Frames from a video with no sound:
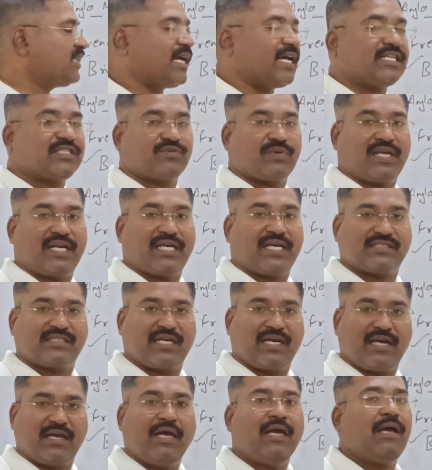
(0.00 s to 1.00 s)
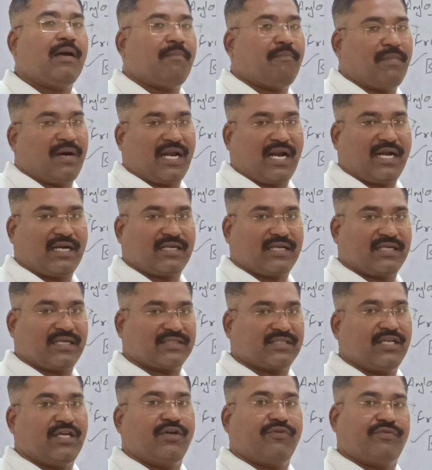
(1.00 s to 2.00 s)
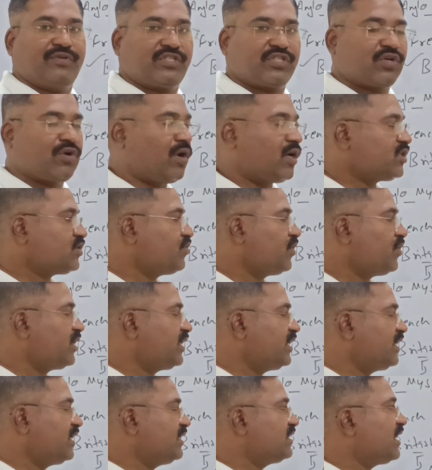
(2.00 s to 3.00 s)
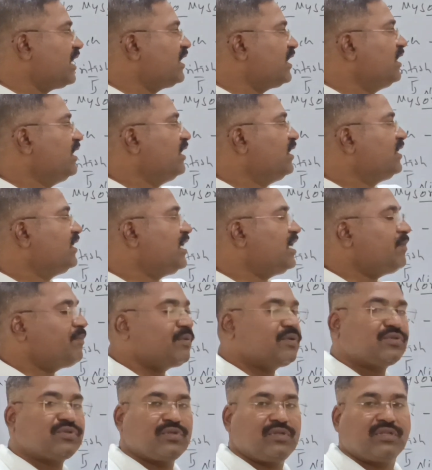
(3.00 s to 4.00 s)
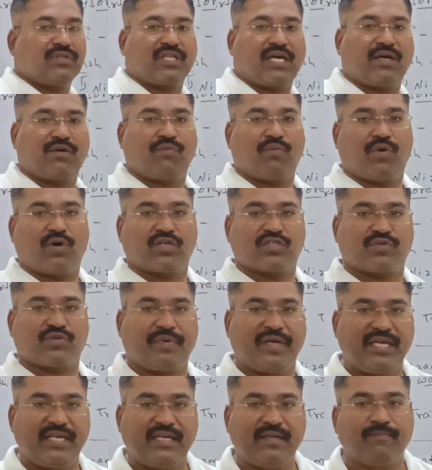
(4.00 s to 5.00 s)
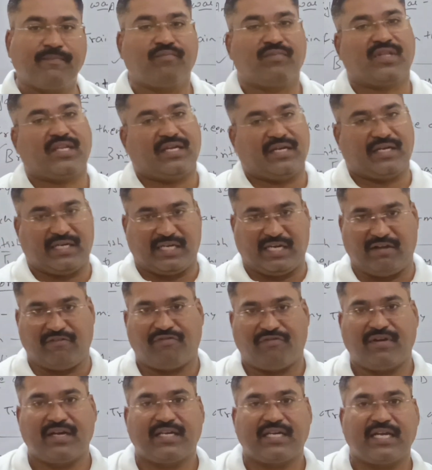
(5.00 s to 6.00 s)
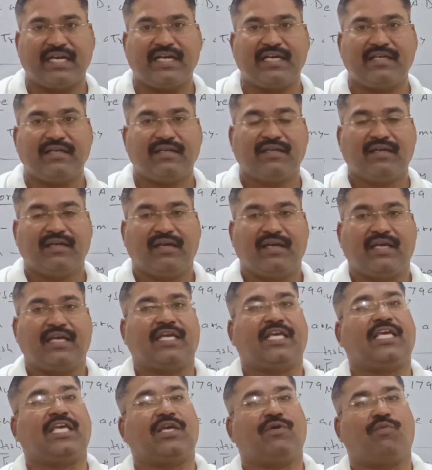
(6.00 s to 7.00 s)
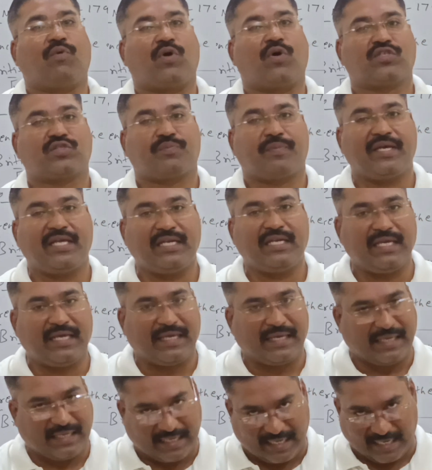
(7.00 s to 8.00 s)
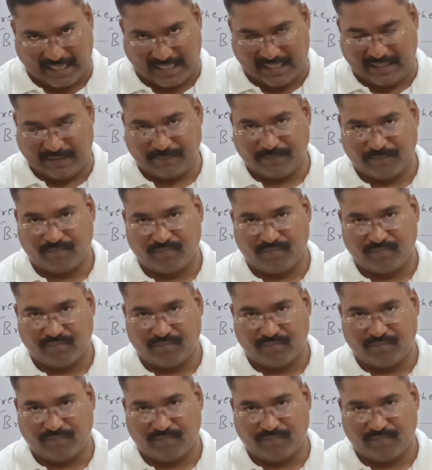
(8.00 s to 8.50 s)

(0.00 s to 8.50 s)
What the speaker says: as well as the Marathas, which caused what it is that Tipu Sultan was being defeated, he was being killed.